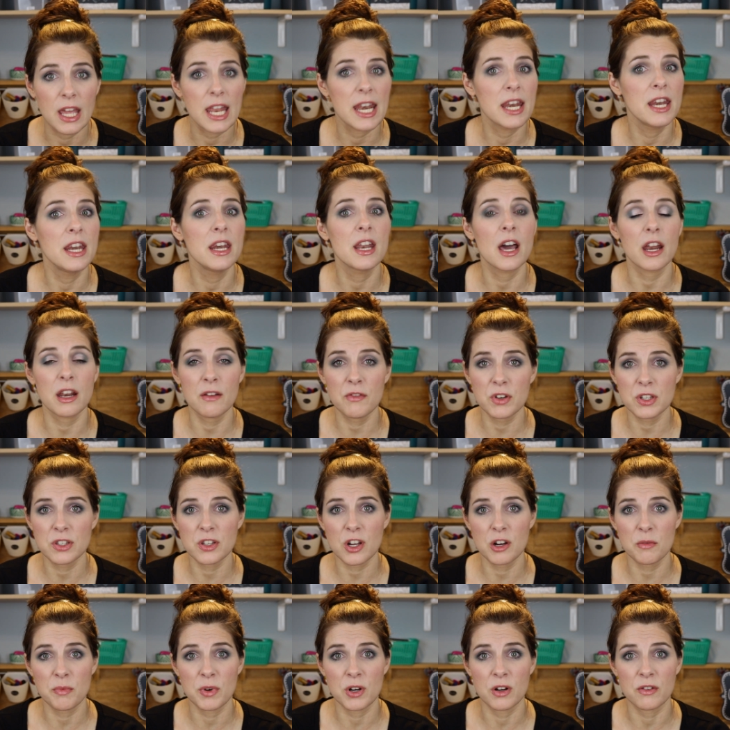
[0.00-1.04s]
None of us
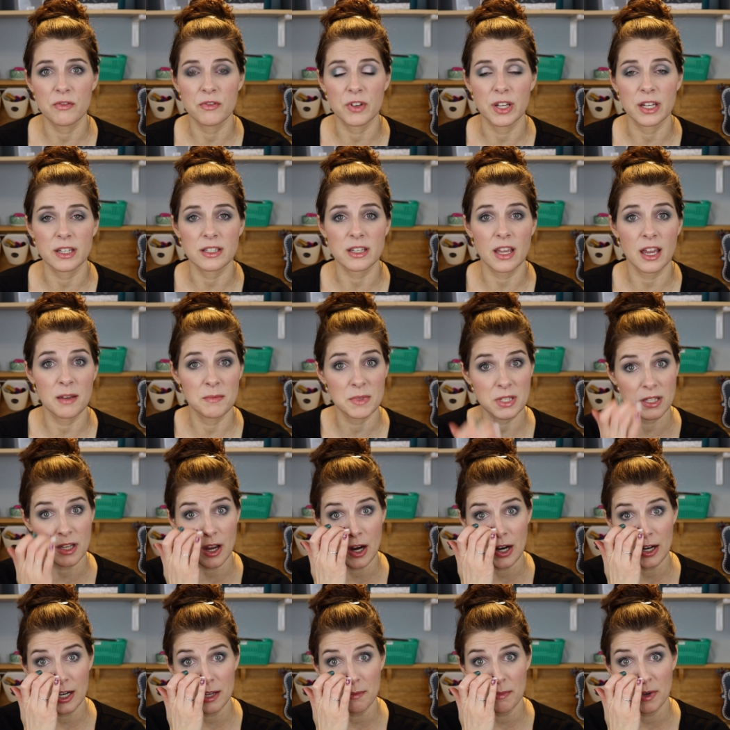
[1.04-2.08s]
are perfect. I'm sorry,